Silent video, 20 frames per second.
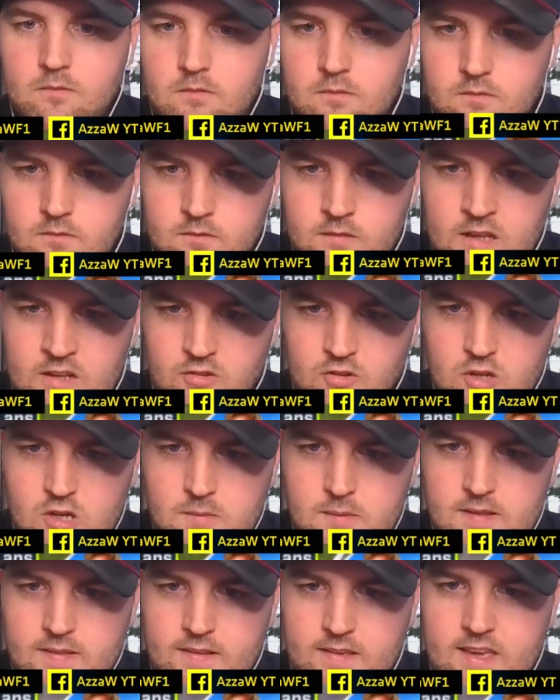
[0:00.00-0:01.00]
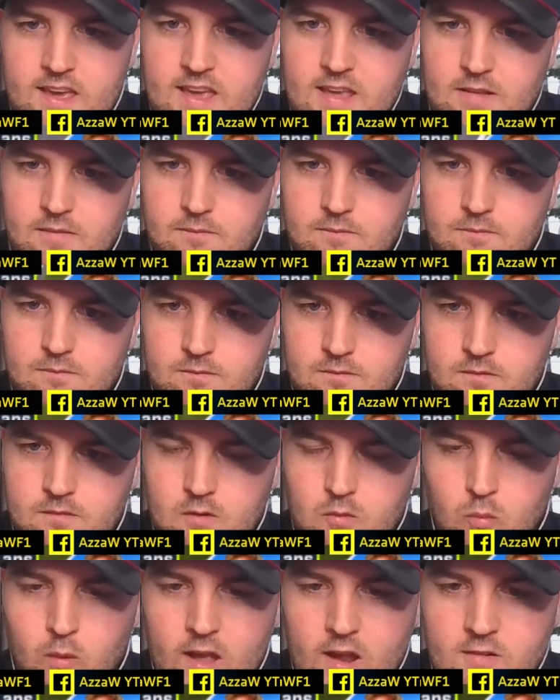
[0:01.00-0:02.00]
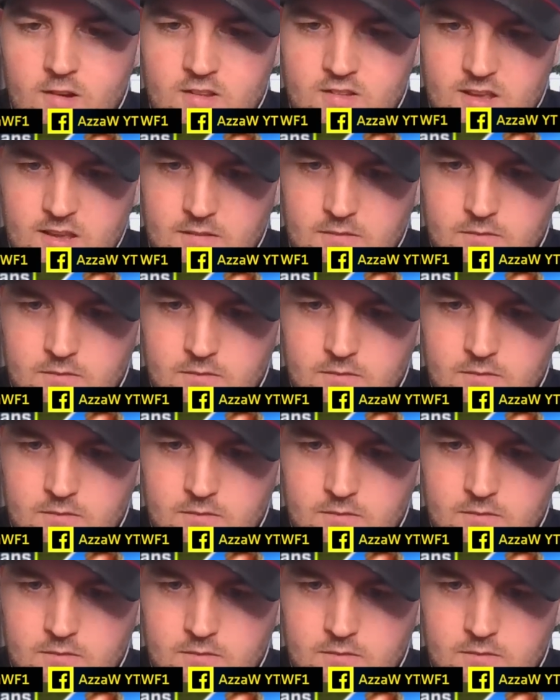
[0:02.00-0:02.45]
That's going to be the key. Where is he?